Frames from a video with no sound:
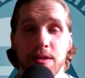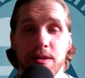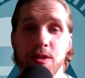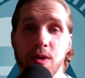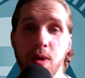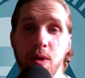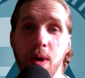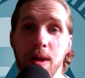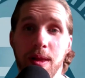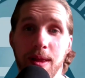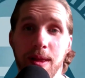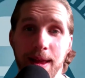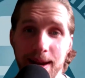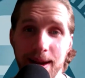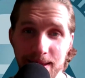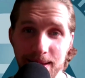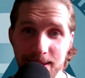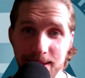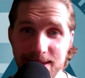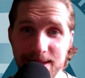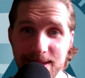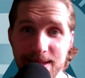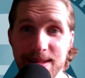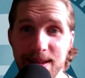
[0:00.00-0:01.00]
So I'll let
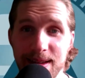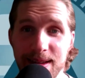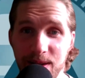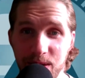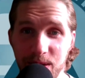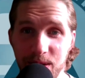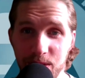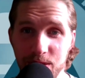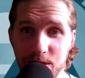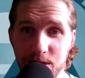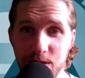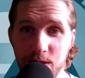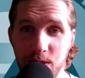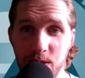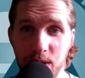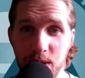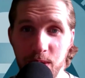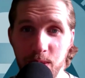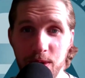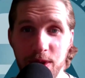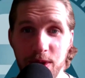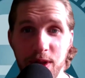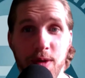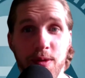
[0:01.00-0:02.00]
Alyssa tell her
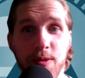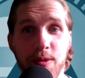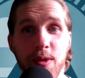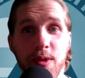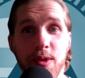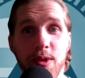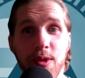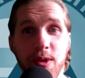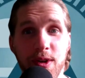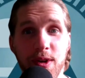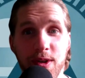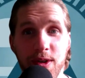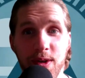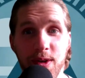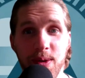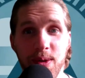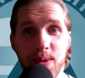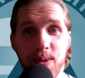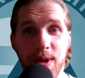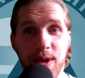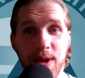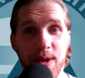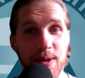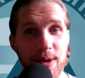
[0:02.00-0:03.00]
story. Without further
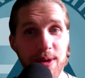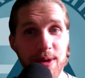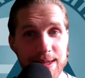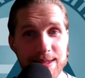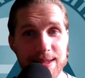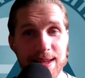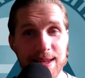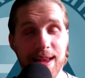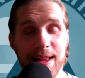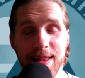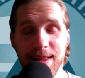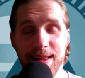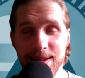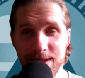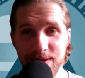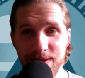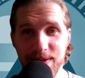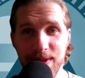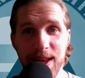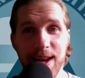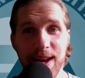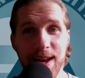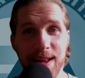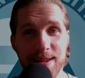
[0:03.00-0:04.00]
ado, here is
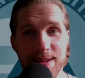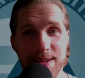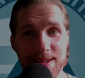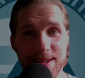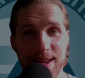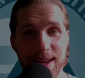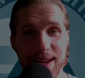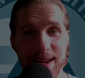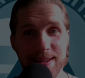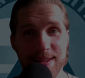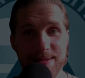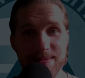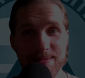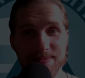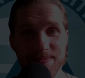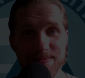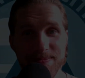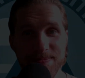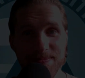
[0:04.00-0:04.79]
Alyssa Van Alstyne.